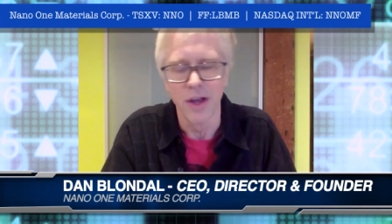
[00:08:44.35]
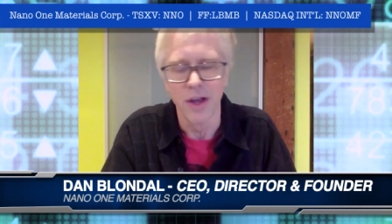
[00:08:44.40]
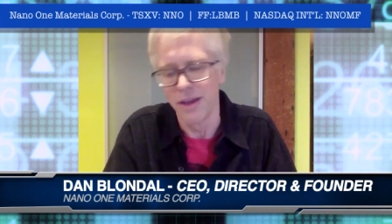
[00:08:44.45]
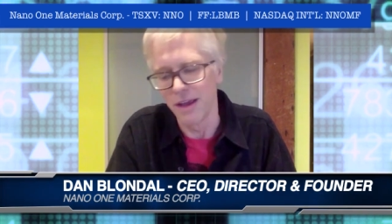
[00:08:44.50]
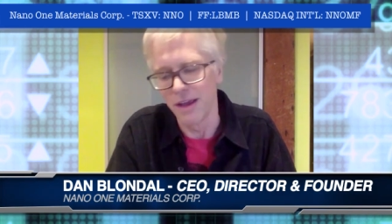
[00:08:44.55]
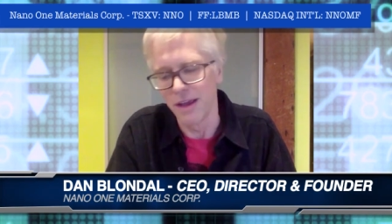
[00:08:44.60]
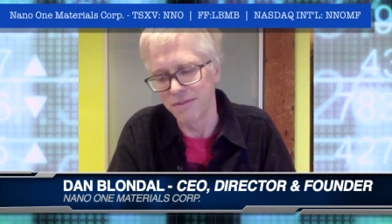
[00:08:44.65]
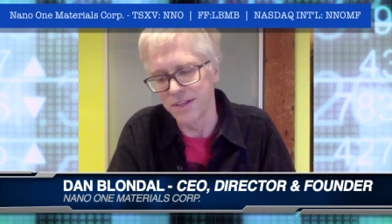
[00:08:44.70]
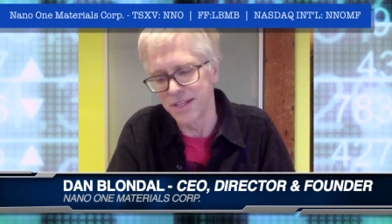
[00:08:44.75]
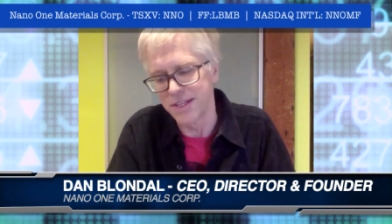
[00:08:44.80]

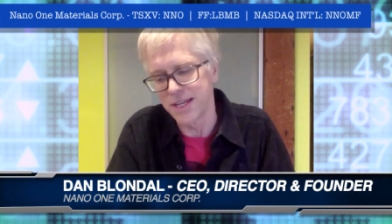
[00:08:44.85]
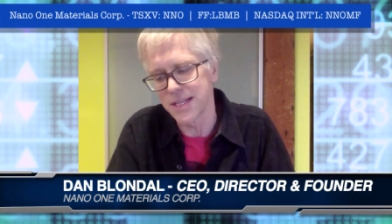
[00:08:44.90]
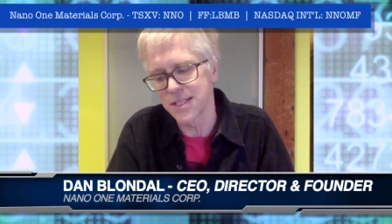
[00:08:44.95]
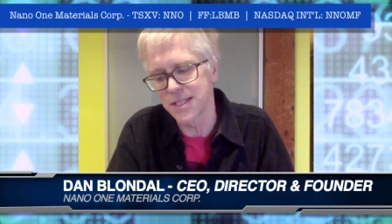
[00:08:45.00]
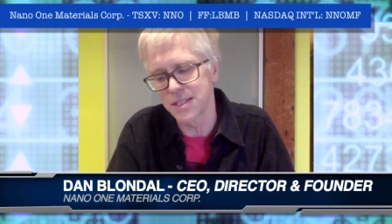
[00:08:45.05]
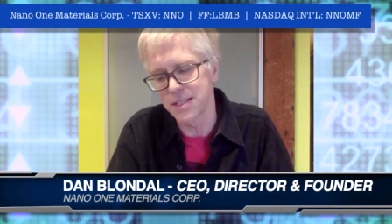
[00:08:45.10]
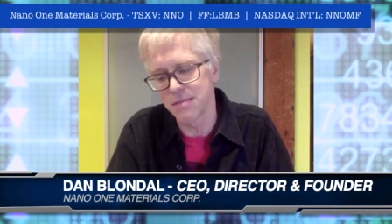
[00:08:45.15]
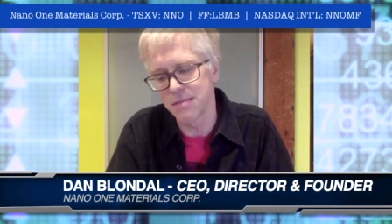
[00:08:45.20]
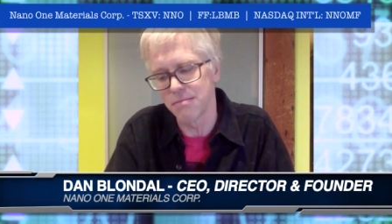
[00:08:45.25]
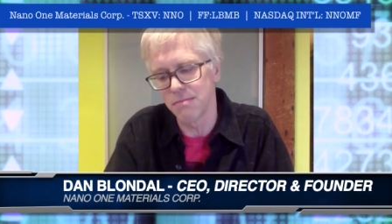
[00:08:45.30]
You have to
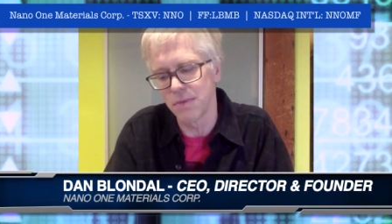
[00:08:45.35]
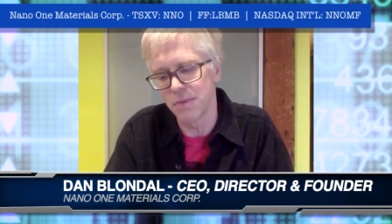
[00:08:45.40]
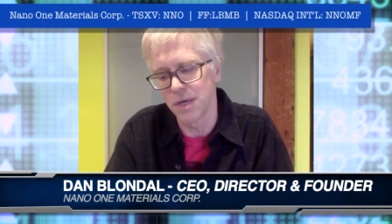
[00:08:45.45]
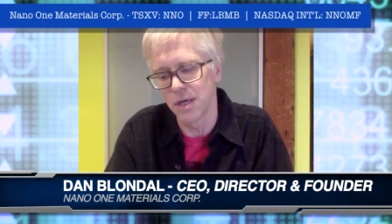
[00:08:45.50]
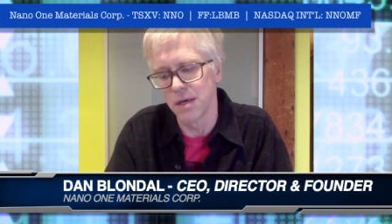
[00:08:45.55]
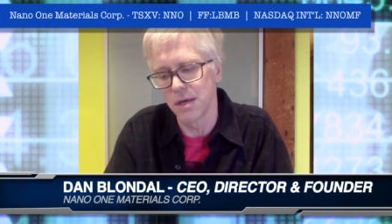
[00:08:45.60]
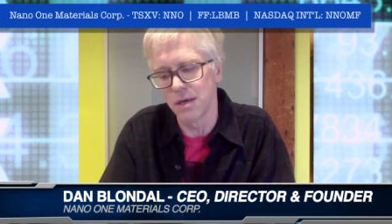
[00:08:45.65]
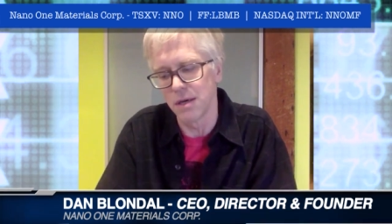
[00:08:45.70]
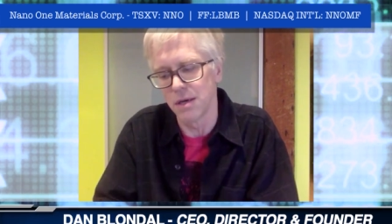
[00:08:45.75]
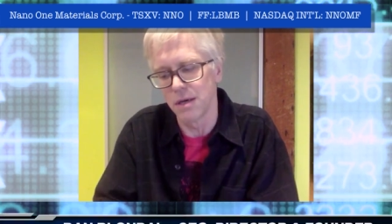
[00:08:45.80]
test them
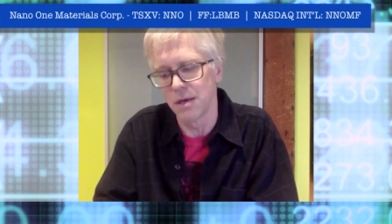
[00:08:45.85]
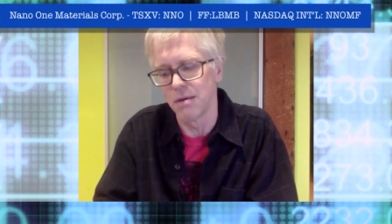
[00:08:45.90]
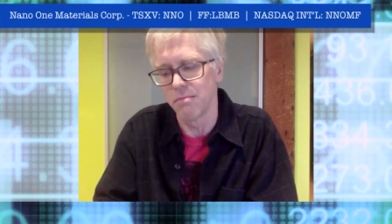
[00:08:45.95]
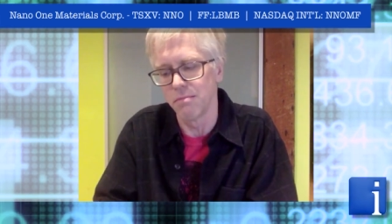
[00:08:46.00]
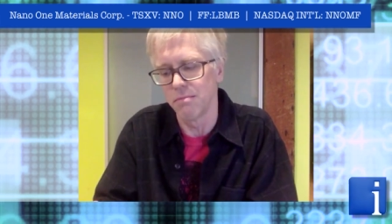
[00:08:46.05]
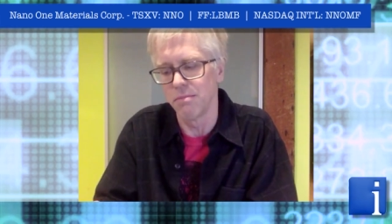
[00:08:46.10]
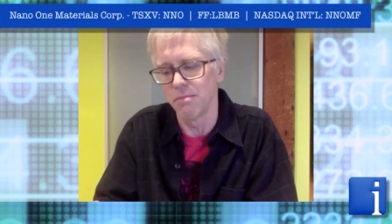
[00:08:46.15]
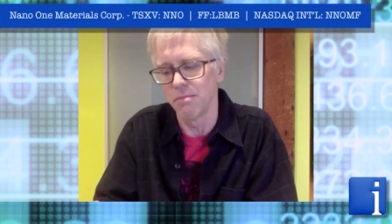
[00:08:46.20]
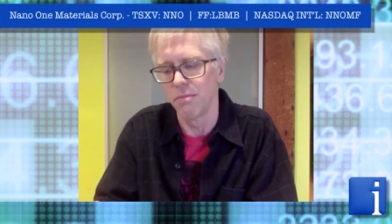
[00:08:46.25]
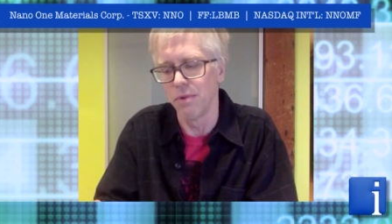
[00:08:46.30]
uh,
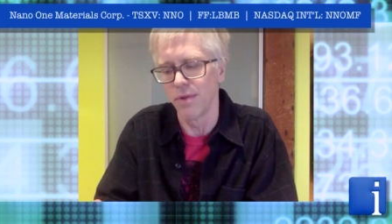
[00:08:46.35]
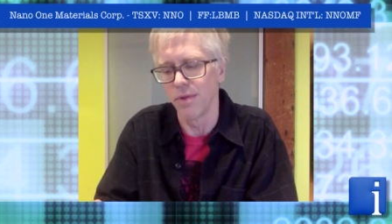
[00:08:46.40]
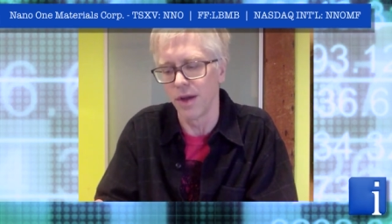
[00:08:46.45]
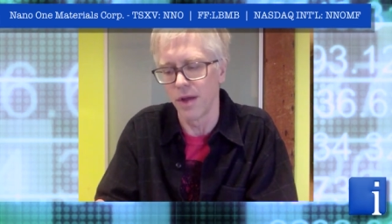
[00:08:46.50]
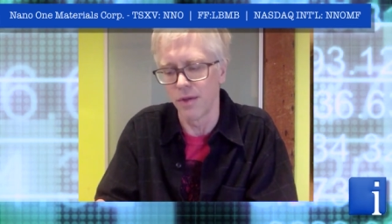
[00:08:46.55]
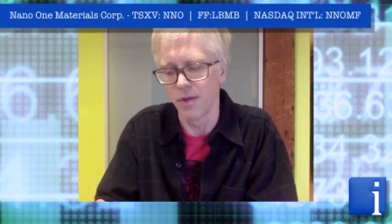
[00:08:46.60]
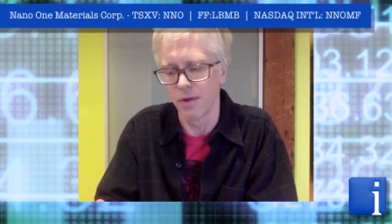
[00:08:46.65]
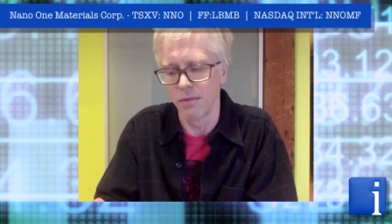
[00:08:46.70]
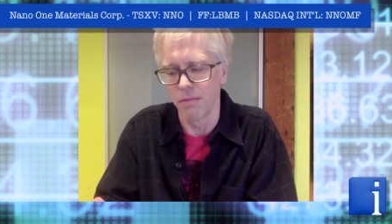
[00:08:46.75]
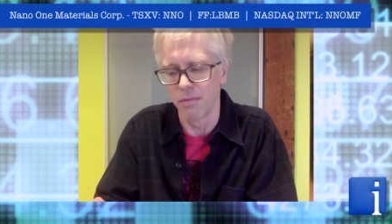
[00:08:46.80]
with
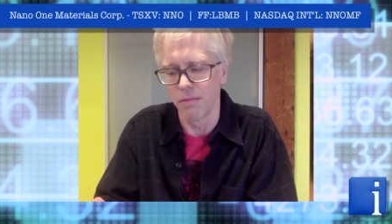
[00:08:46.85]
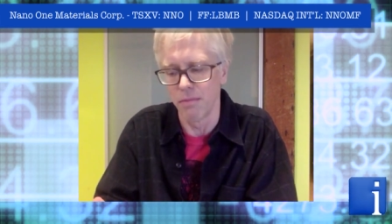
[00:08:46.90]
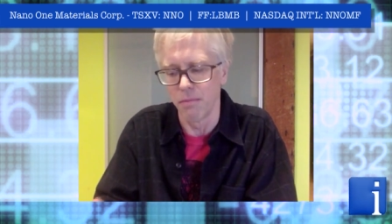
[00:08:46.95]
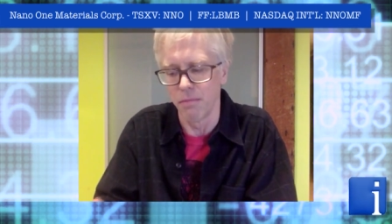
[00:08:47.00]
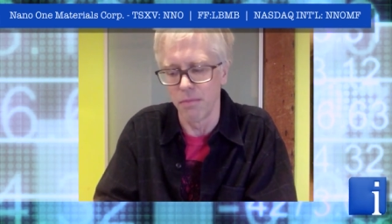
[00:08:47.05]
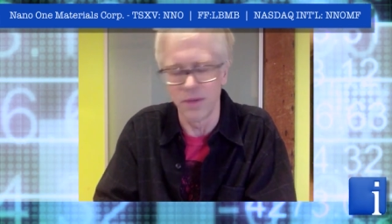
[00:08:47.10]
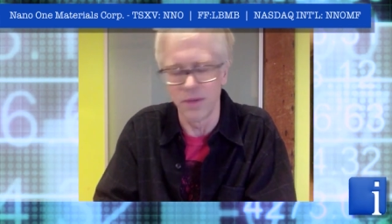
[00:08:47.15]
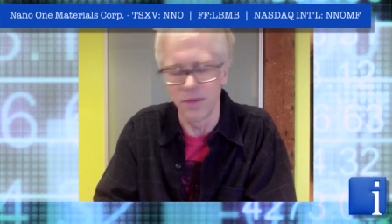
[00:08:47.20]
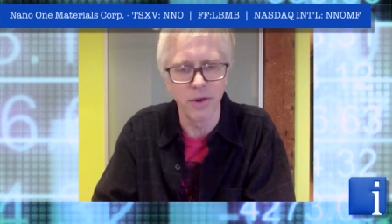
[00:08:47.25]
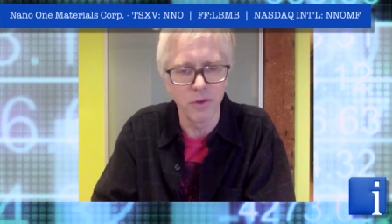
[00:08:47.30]
another
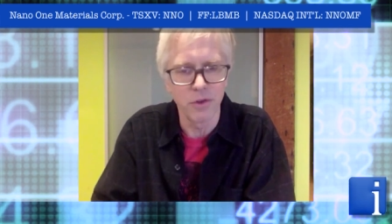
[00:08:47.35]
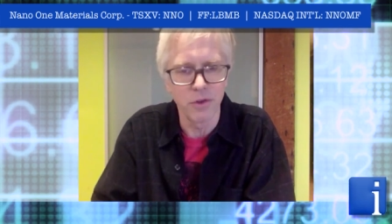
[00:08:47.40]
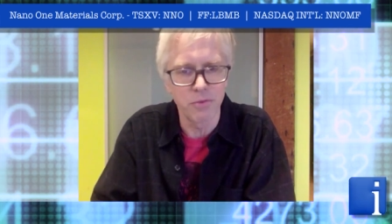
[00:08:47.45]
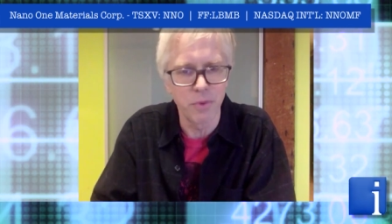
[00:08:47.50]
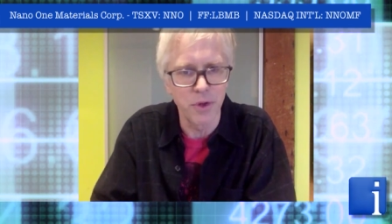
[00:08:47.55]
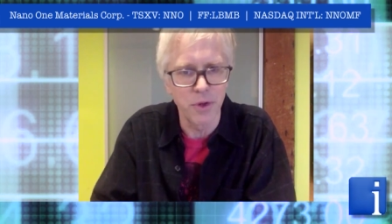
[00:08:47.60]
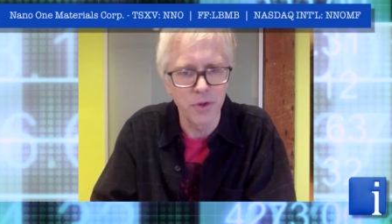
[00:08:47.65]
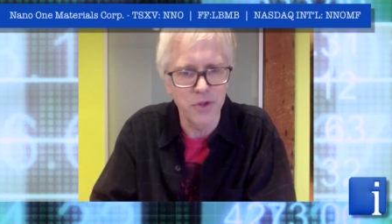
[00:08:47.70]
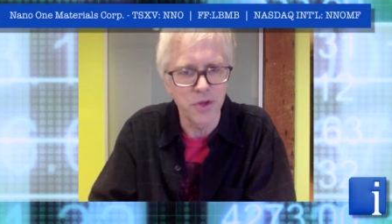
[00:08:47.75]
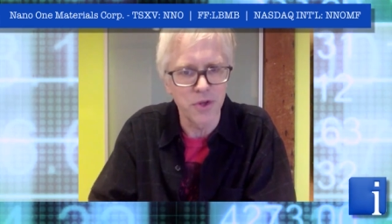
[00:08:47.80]
materials
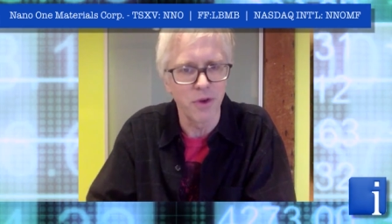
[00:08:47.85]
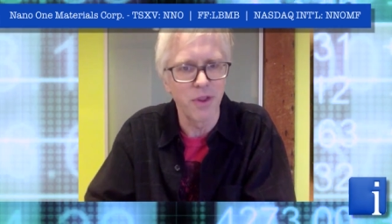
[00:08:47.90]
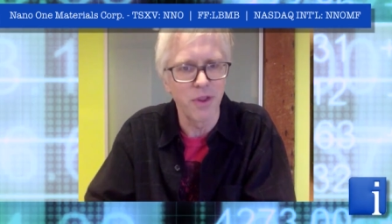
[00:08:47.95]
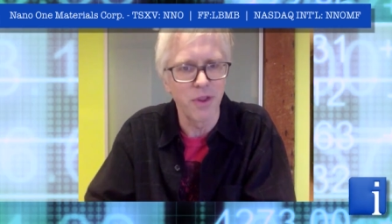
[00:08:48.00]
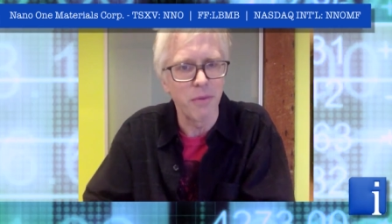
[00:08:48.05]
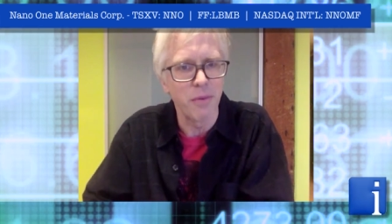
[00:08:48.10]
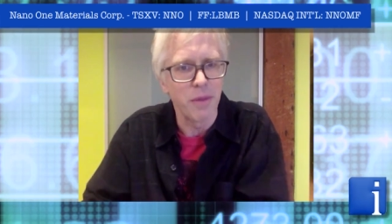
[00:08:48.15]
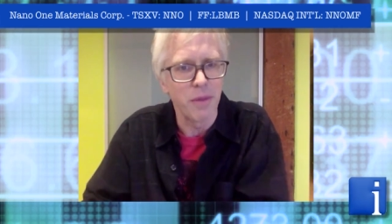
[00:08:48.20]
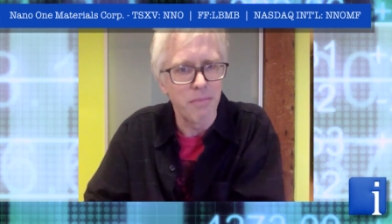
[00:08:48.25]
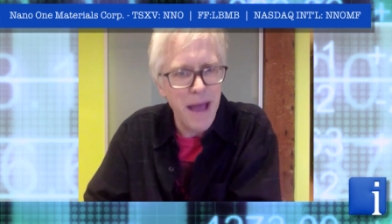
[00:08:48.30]
producer, and
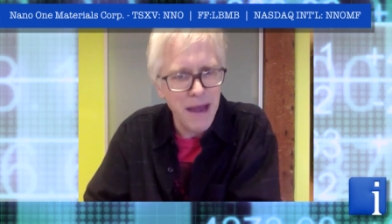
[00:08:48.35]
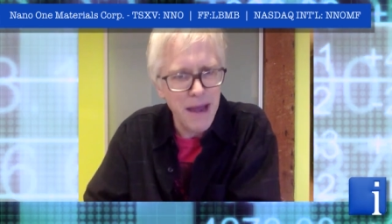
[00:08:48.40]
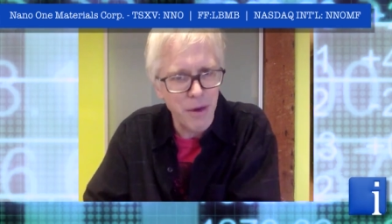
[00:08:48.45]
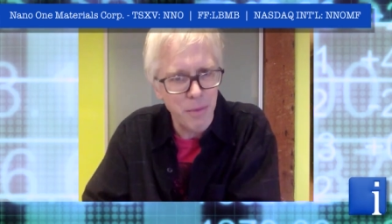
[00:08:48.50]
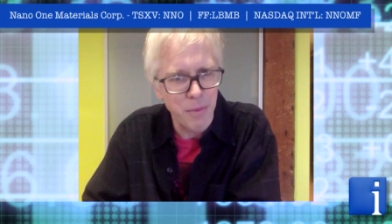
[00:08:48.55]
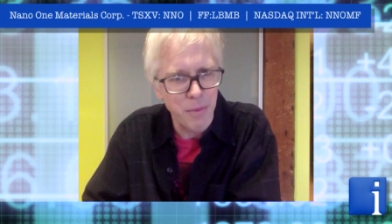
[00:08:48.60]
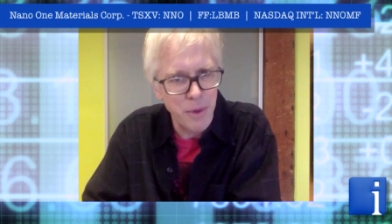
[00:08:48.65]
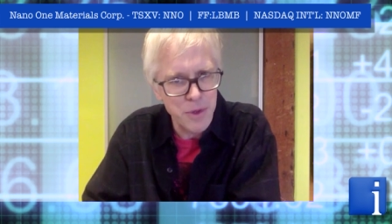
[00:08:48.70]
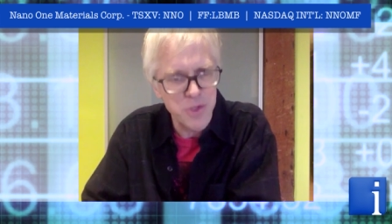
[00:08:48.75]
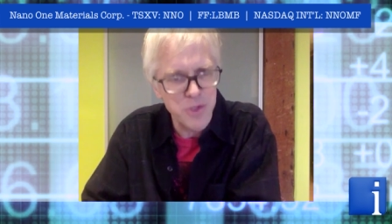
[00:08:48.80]
then with a
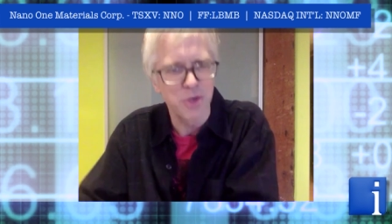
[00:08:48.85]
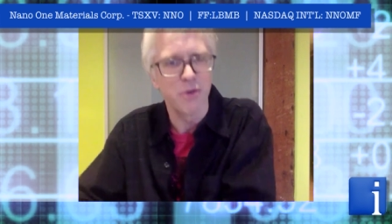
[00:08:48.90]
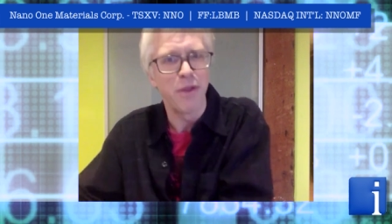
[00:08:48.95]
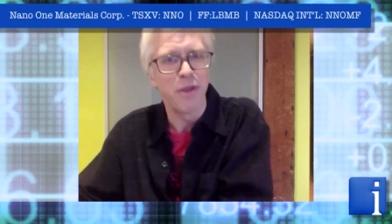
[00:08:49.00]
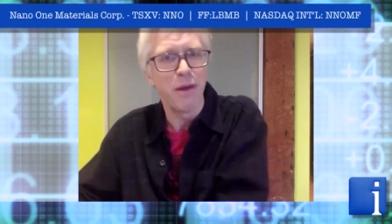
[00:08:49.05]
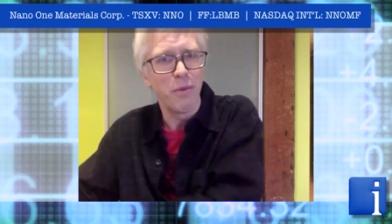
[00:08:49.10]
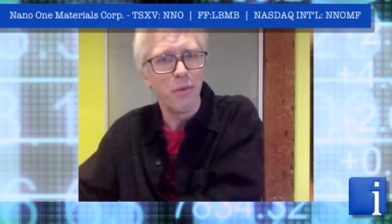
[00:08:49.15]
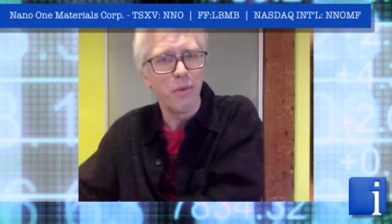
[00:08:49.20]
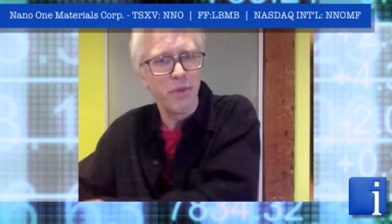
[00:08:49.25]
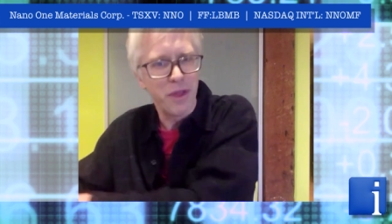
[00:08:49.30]
battery producer, and
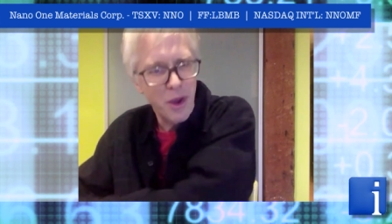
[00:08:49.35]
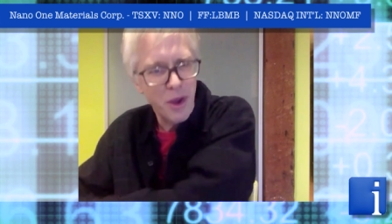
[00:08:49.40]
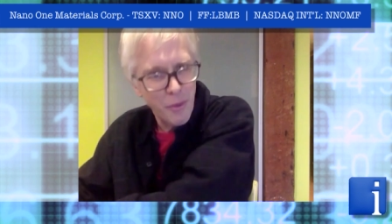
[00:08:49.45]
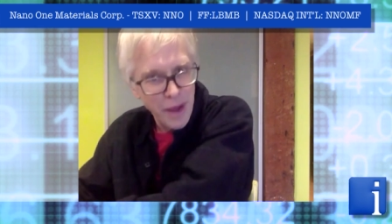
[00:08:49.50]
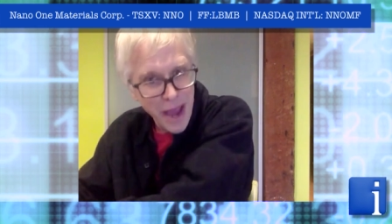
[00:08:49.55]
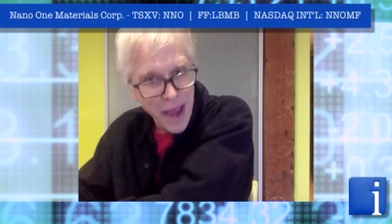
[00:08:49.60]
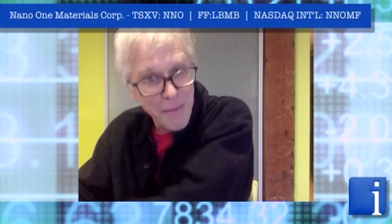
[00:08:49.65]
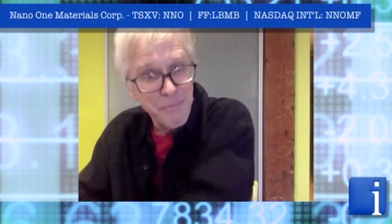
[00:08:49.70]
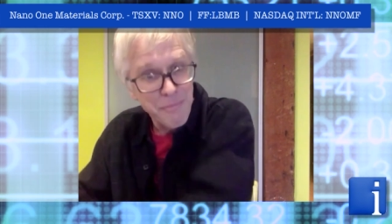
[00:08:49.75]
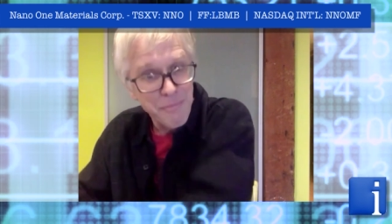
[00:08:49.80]
then with the
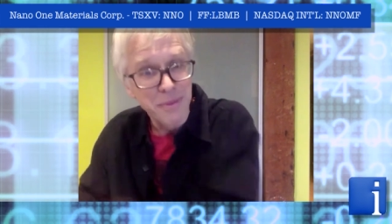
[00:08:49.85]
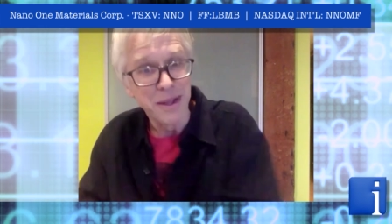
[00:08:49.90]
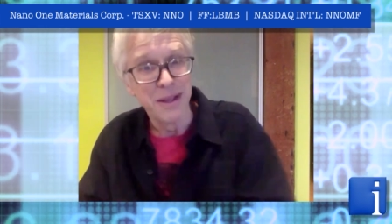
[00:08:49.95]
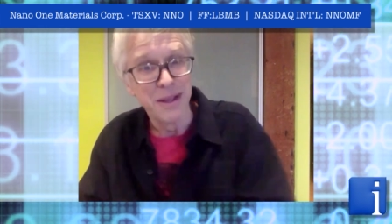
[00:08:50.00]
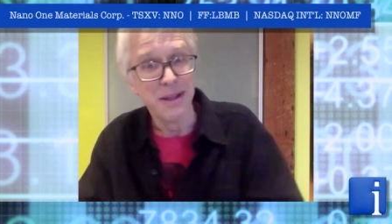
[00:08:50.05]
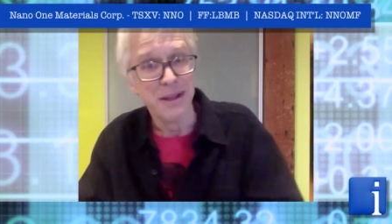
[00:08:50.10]
OEM,